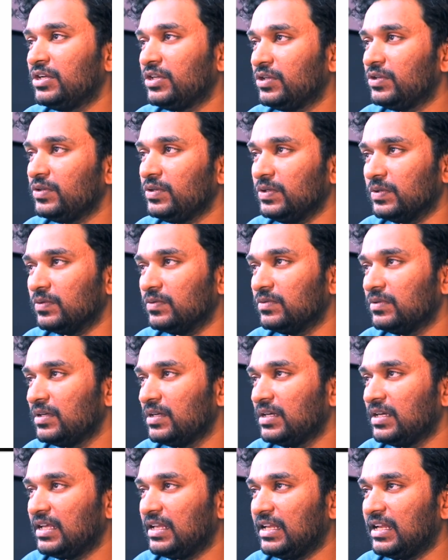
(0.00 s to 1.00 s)
to you.
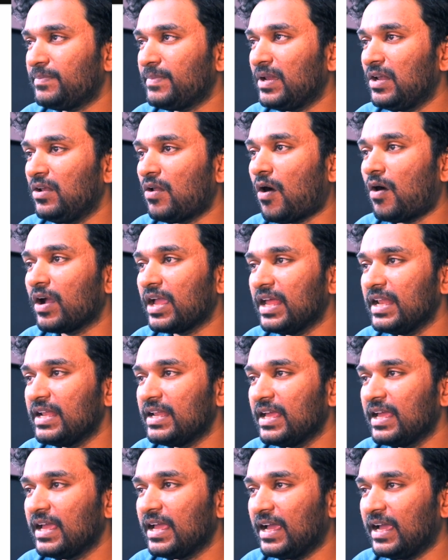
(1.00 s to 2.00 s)
Let me log in
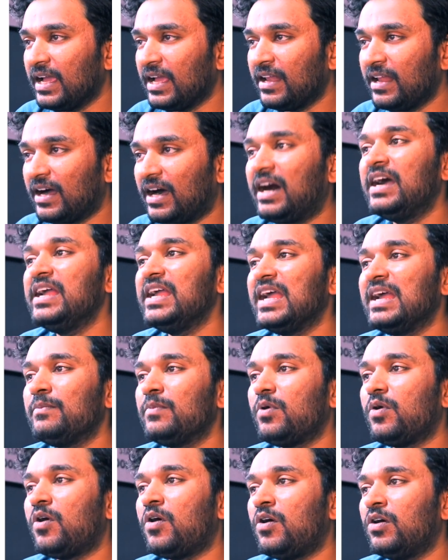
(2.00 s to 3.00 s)
and I
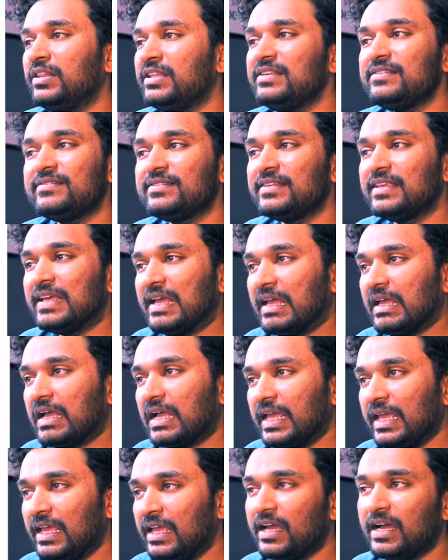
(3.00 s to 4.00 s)
am on this
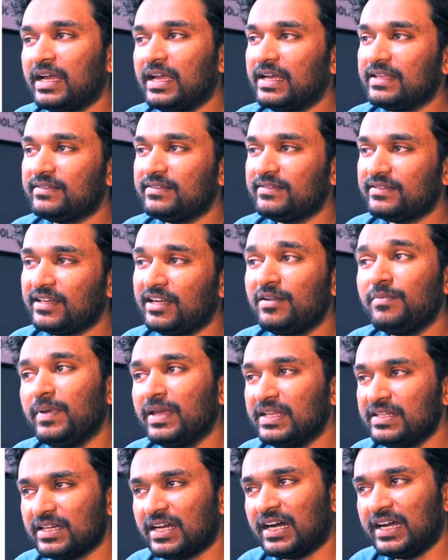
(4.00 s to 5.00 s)
AI assistant
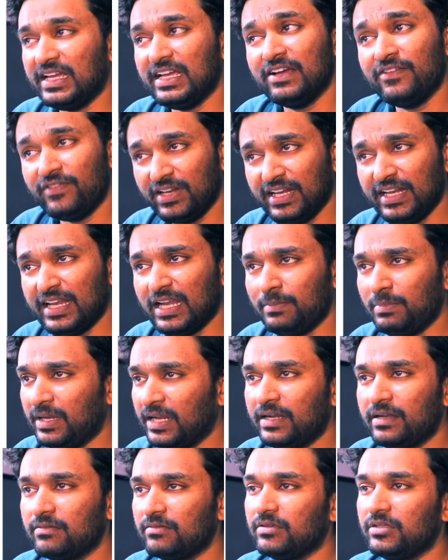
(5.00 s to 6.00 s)
page. I have renamed
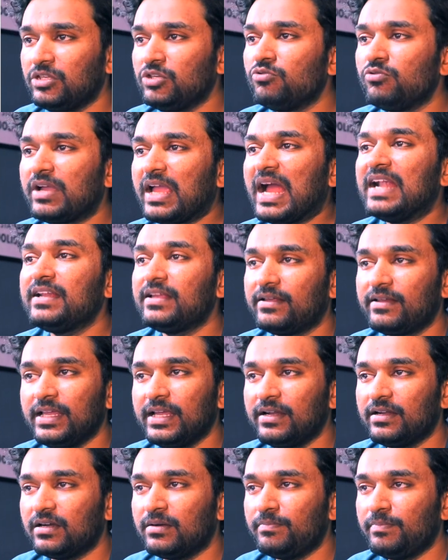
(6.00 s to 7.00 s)
it. You can
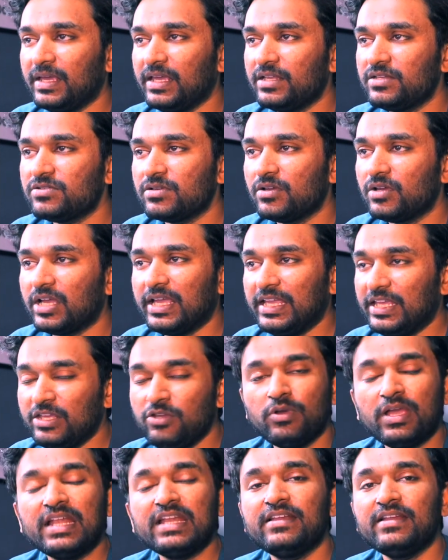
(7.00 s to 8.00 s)
create a page. You
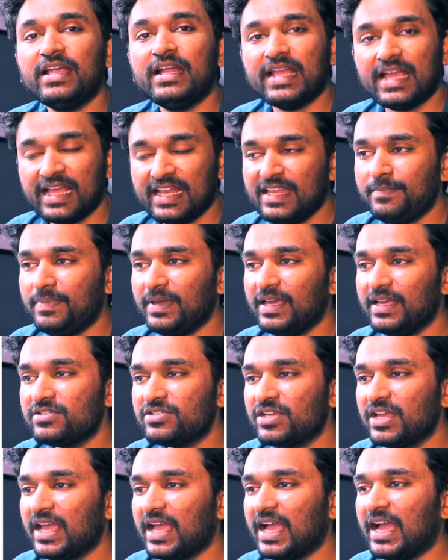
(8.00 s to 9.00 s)
can create any page
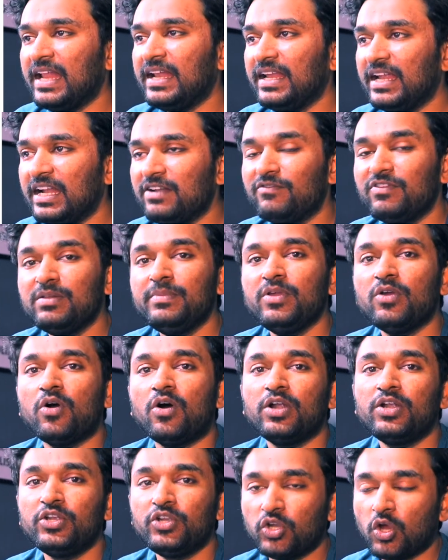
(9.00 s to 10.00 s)
and it will be
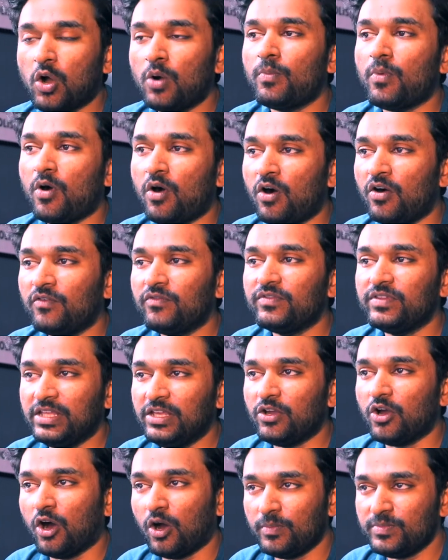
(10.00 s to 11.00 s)
on top of
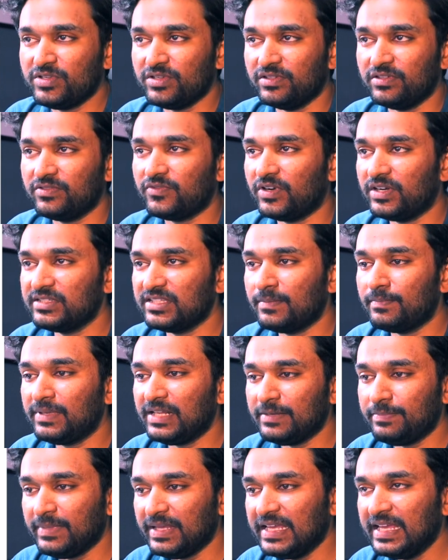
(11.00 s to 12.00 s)
the options. For example,
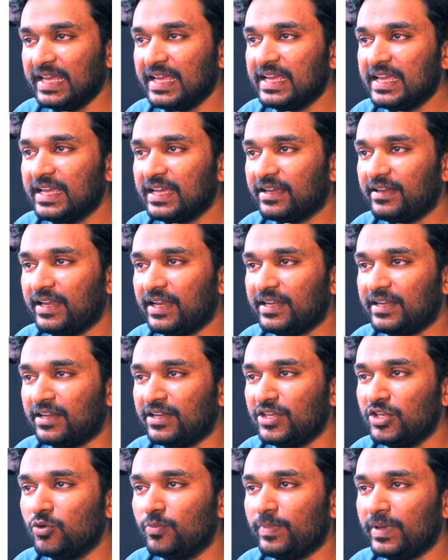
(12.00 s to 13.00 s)
let me create a
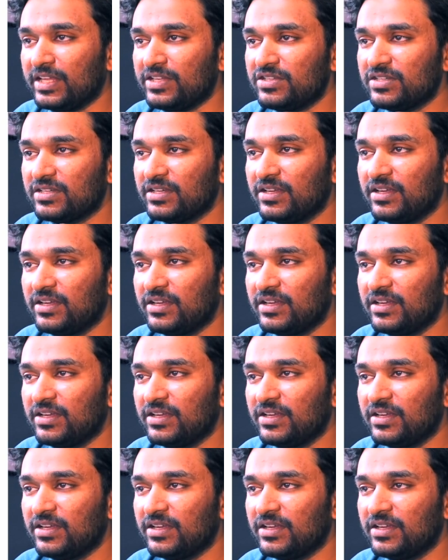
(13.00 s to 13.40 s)
new page.